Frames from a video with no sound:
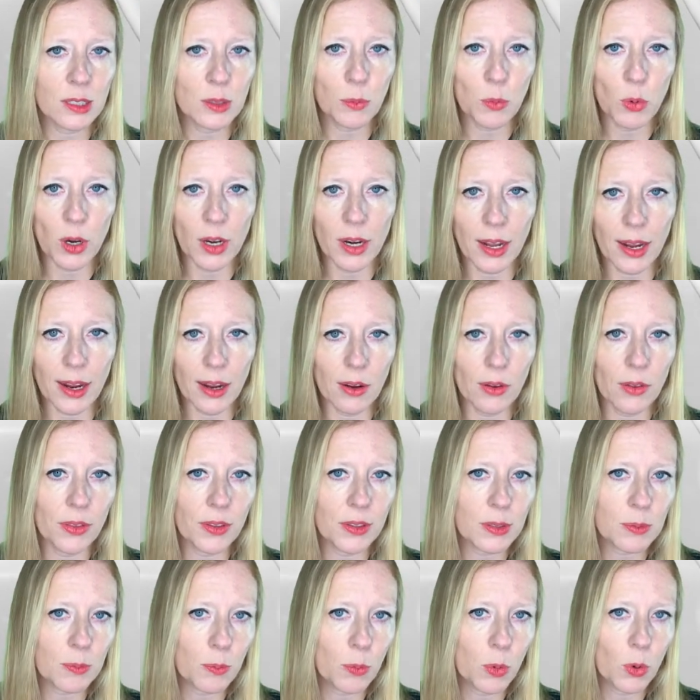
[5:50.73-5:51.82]
spread out in
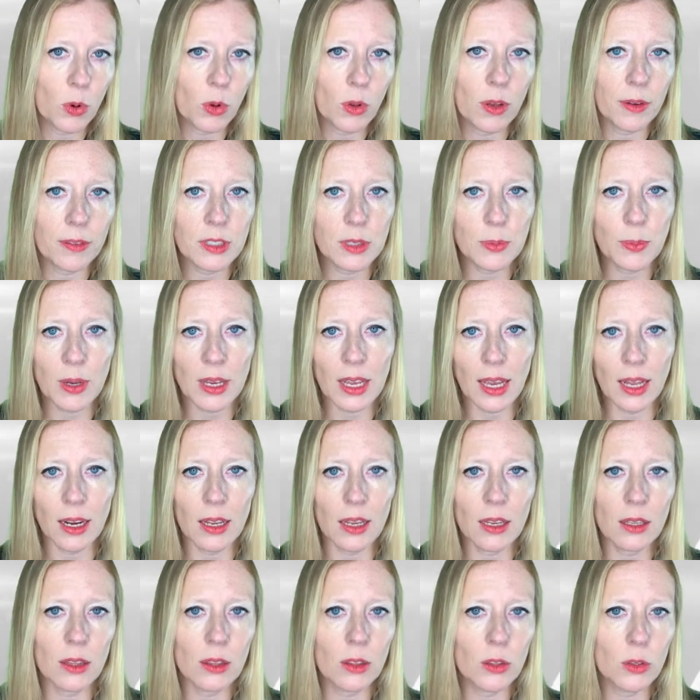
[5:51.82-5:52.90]
this bowl of
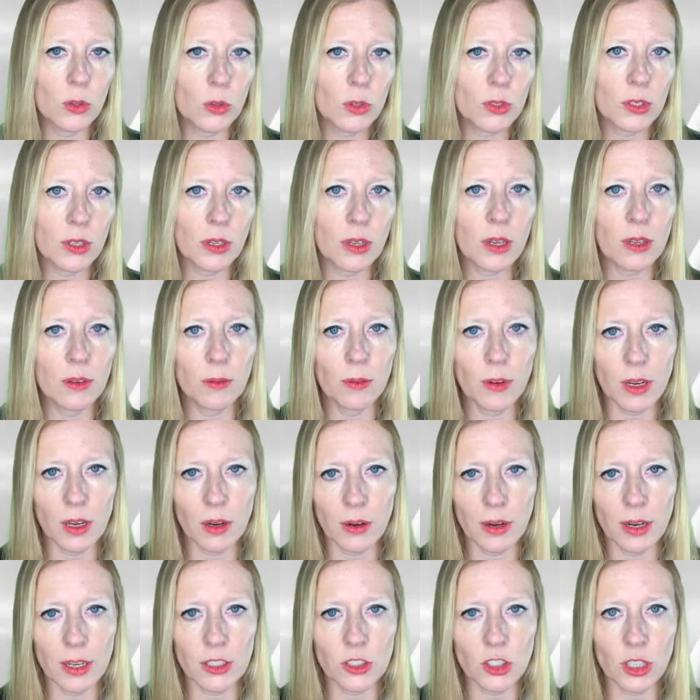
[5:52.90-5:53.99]
spaghetti, looser
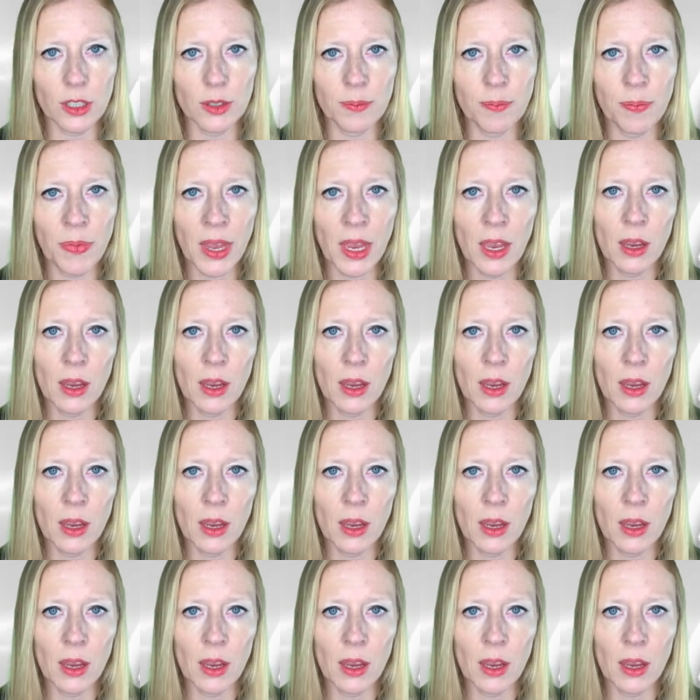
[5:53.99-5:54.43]
configuration.